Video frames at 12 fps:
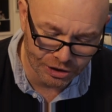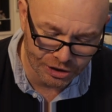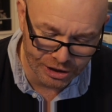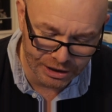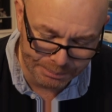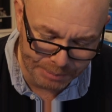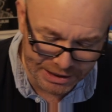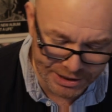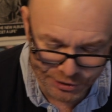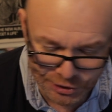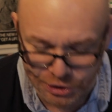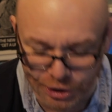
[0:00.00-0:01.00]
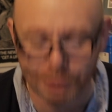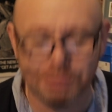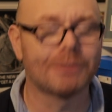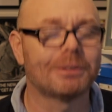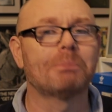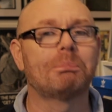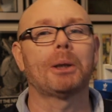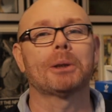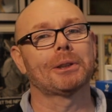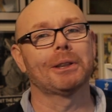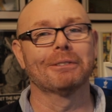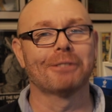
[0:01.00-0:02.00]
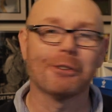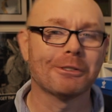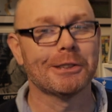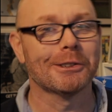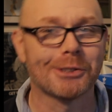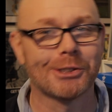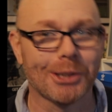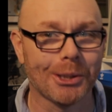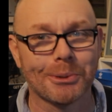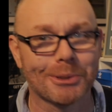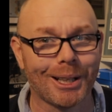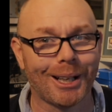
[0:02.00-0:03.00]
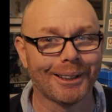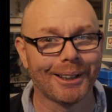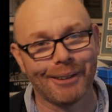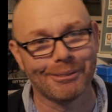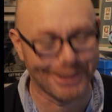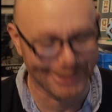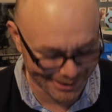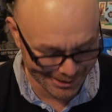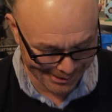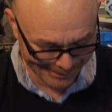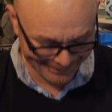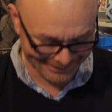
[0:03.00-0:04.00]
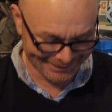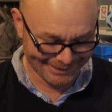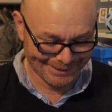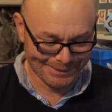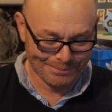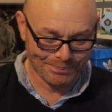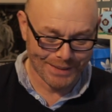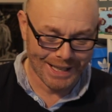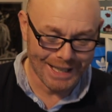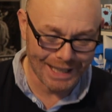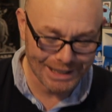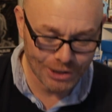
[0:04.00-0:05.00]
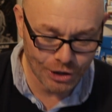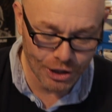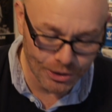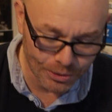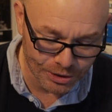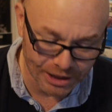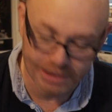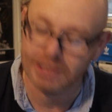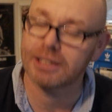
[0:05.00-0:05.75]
to slip into the top of a bottle of orange juice, I'll have you know. It's used in